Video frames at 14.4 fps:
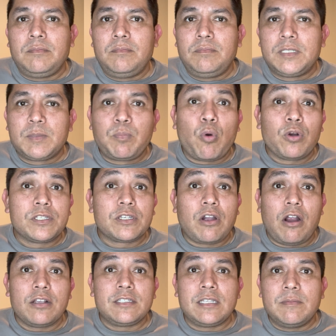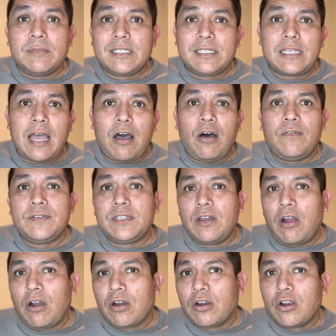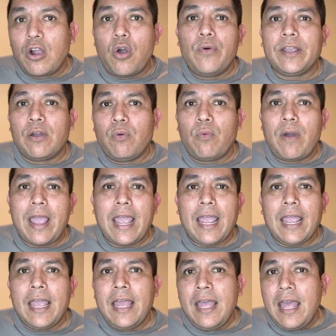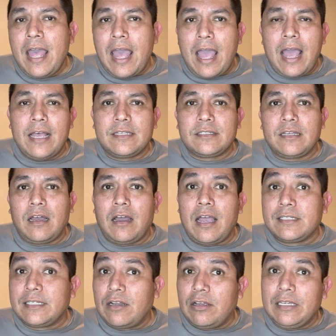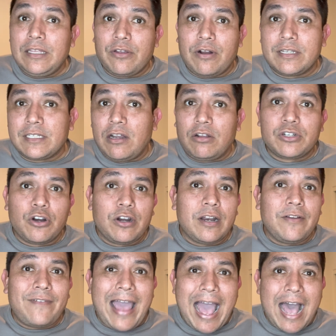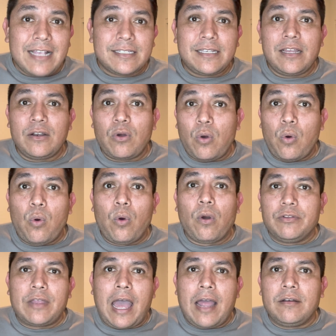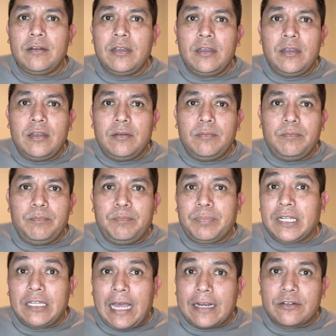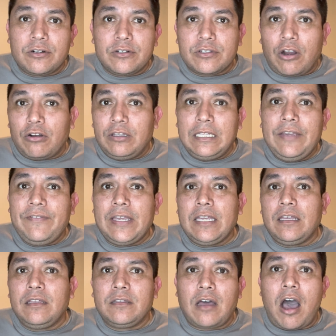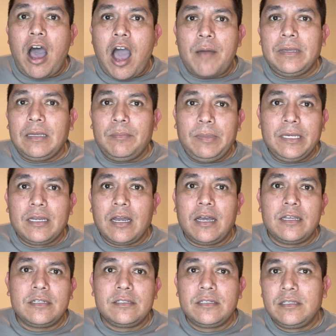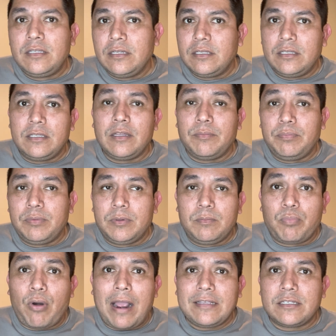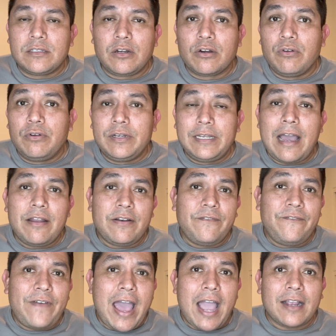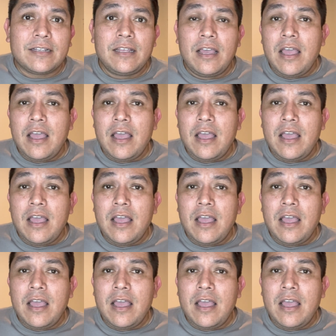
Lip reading: sports cards themselves are going away as either as an alternative asset, or that collectors are leaving the hobby because the prices are going down. In fact,